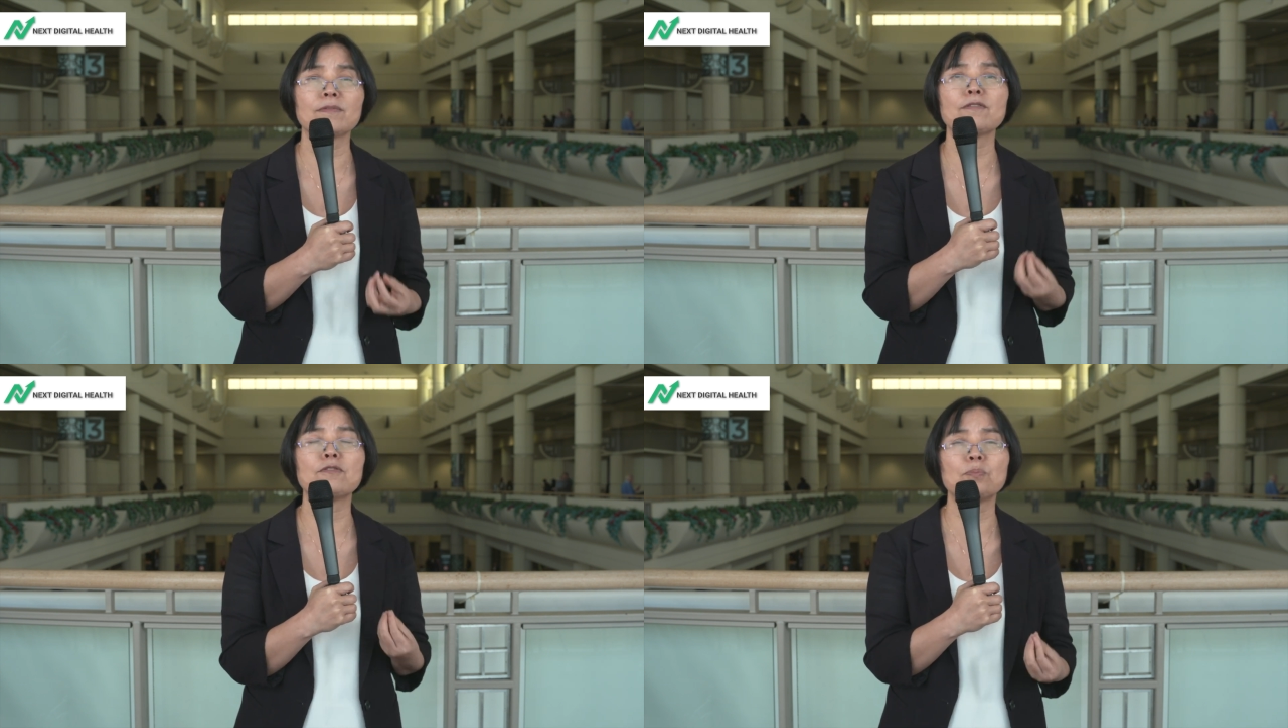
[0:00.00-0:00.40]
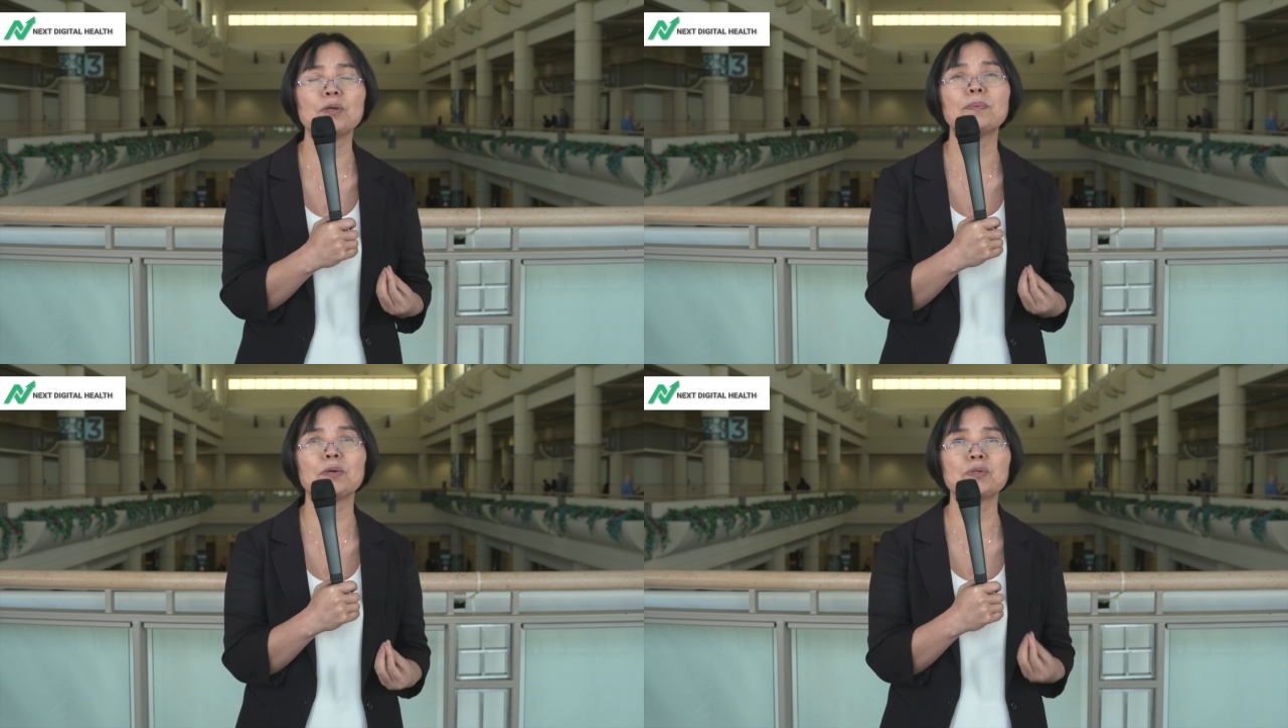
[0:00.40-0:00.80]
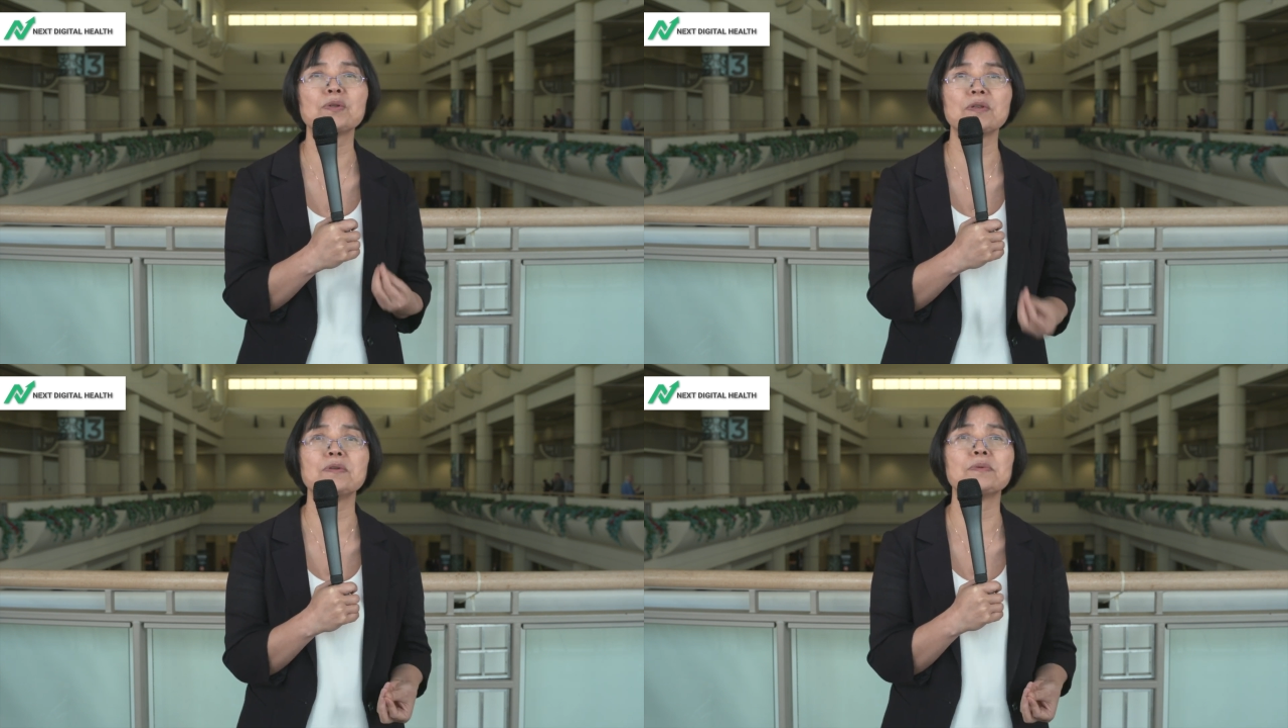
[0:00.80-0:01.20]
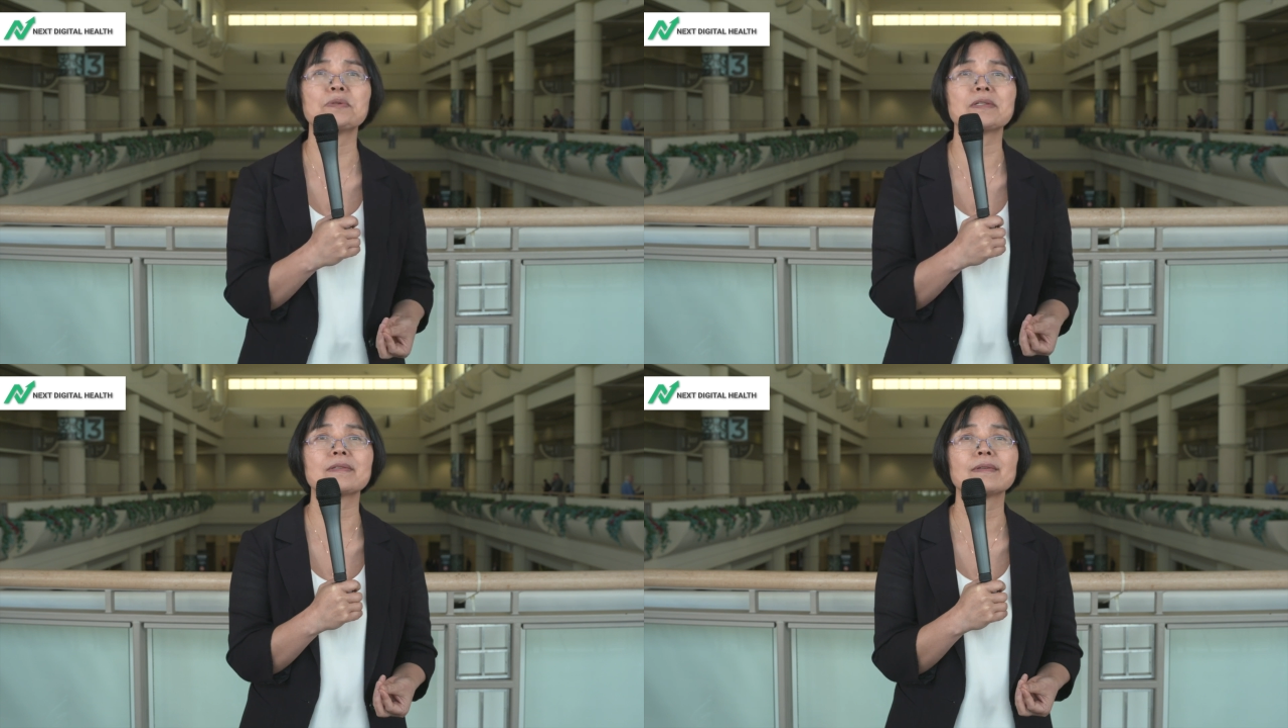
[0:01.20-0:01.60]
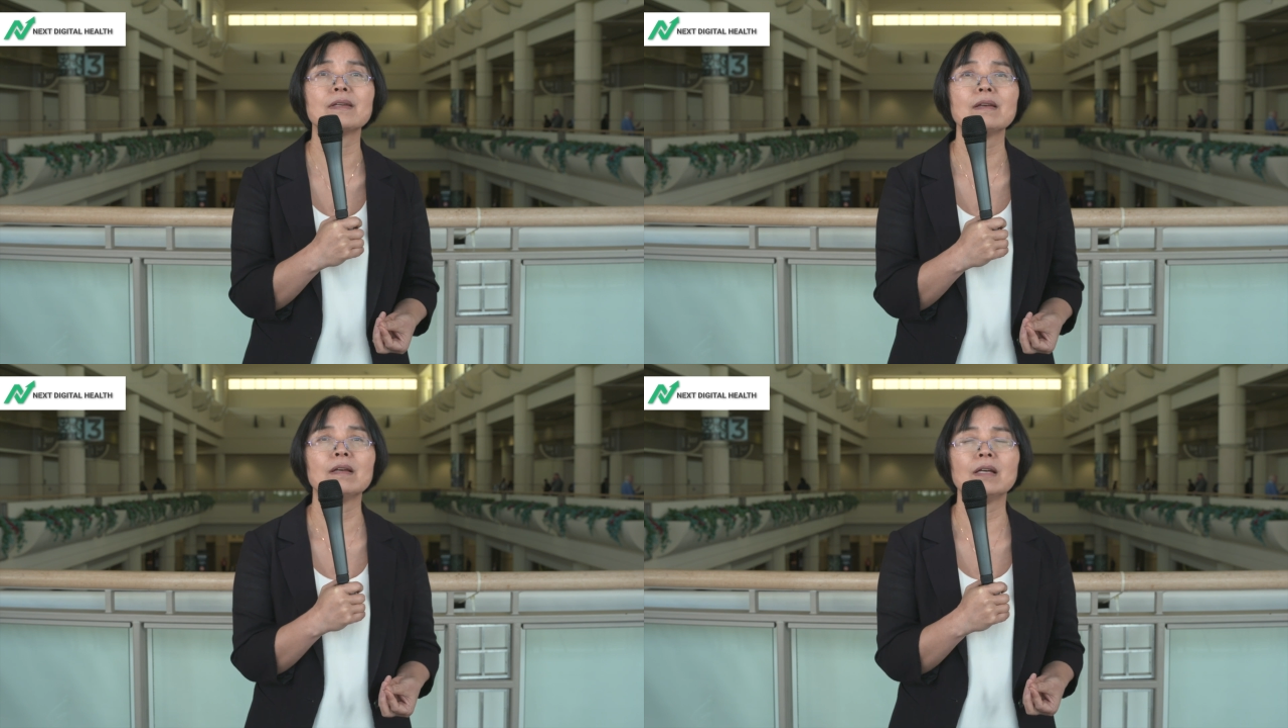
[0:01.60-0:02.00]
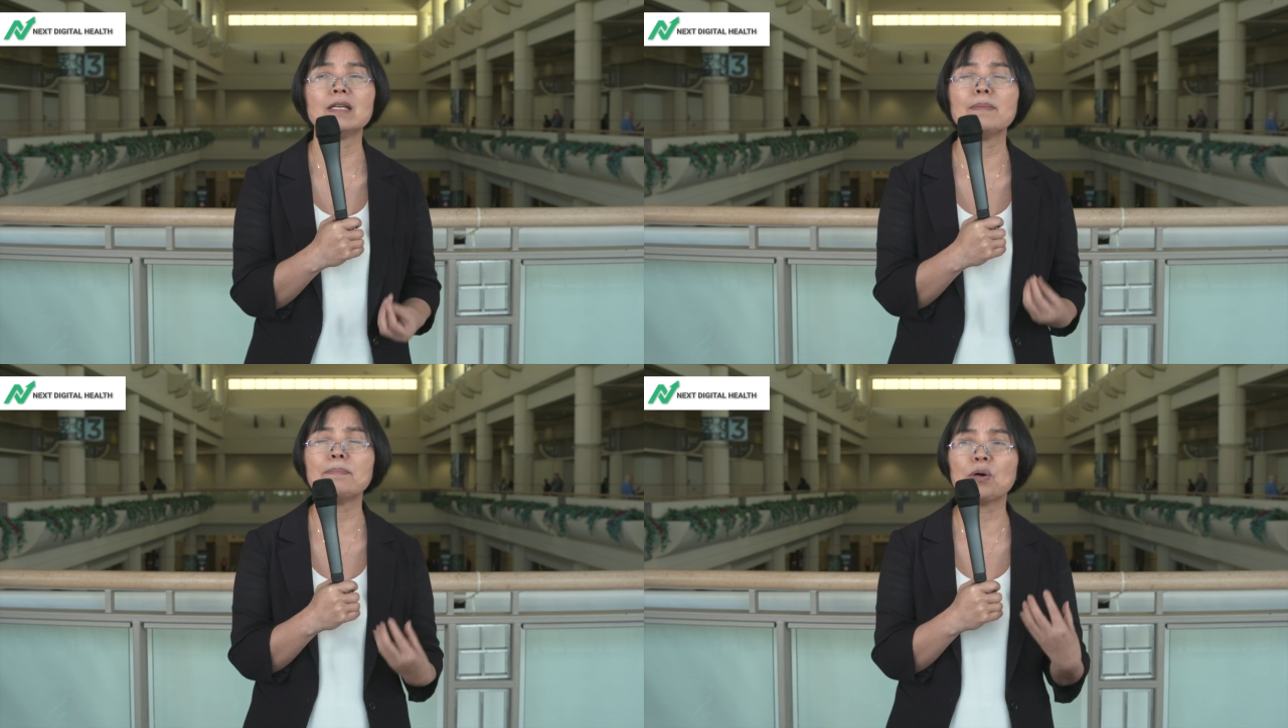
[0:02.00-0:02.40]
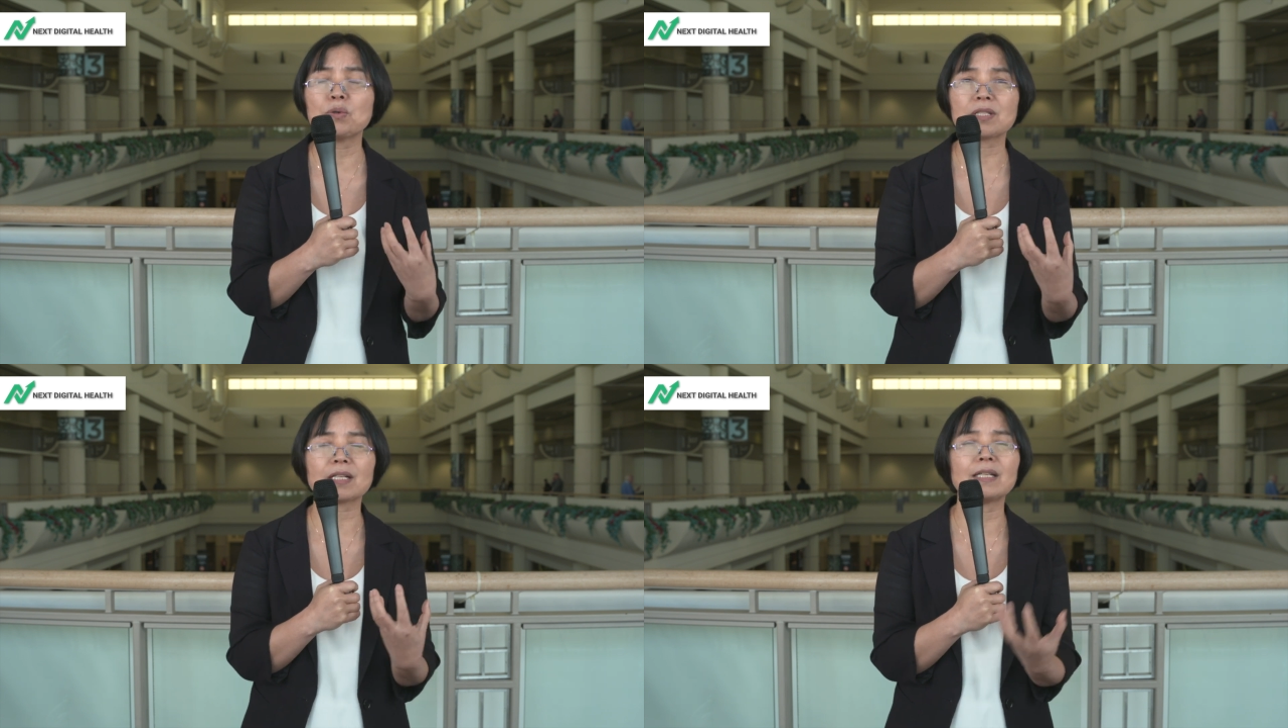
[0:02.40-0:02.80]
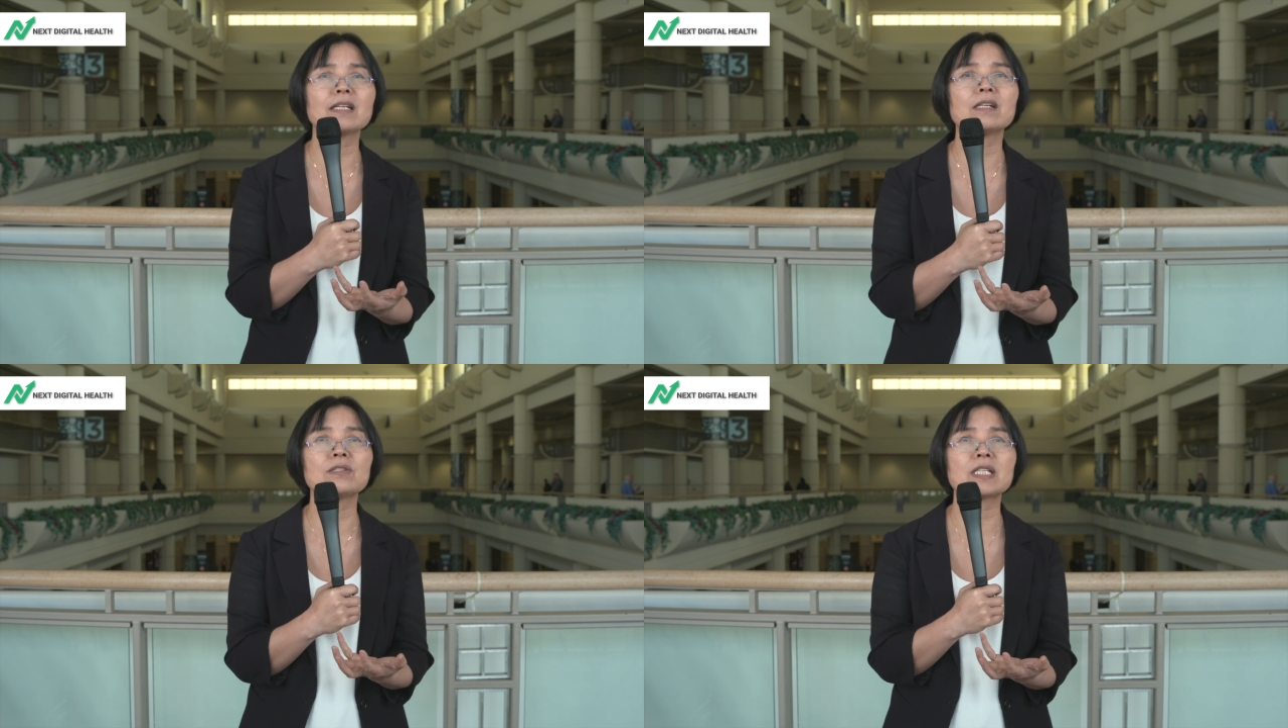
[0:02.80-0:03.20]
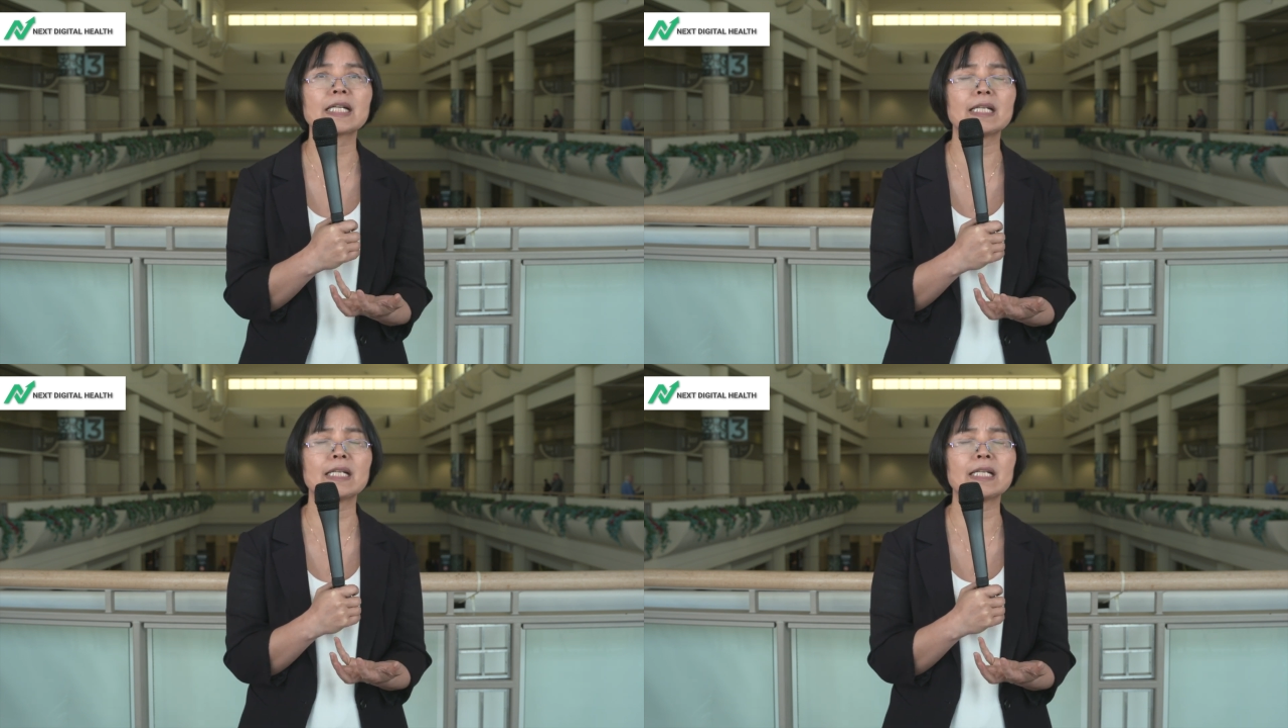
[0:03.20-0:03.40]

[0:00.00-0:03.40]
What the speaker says: for people to use in both clinical